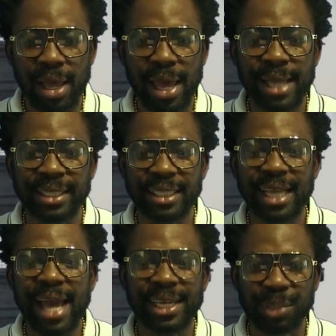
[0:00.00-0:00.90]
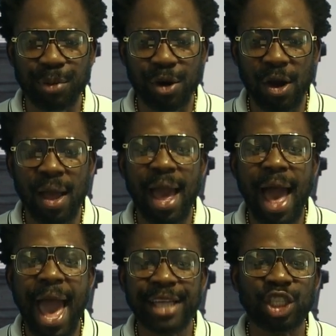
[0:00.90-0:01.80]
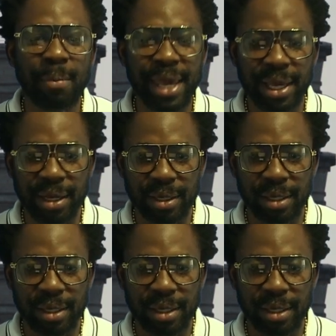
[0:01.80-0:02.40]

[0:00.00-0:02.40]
in the diaspora and Jamaica.